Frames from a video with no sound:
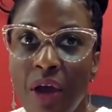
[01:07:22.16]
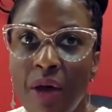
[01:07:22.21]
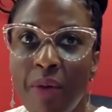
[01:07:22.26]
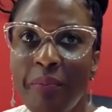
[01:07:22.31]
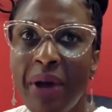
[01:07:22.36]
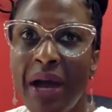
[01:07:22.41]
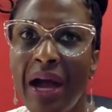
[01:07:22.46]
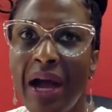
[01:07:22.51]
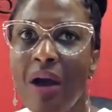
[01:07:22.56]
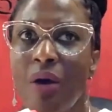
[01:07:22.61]

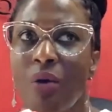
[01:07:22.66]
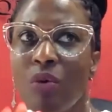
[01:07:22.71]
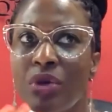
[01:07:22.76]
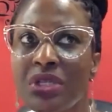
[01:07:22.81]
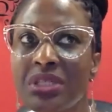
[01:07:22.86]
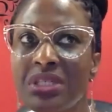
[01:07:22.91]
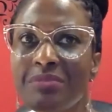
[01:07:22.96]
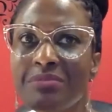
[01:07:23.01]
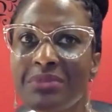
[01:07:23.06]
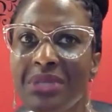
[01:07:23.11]
power,
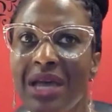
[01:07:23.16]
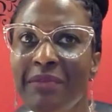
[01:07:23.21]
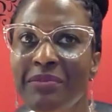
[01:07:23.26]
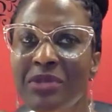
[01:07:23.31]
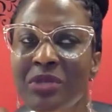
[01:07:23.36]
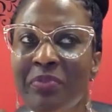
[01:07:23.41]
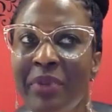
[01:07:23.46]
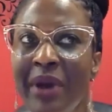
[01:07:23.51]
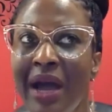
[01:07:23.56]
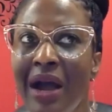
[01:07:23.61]

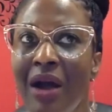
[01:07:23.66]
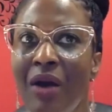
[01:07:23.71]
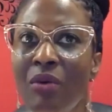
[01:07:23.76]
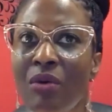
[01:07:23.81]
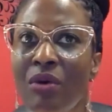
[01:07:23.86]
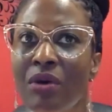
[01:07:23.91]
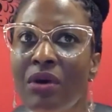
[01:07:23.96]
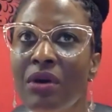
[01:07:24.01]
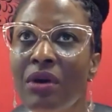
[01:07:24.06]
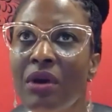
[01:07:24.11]
sometimes
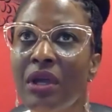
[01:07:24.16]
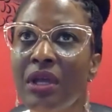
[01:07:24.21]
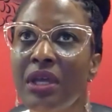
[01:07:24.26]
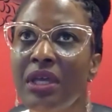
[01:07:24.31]
power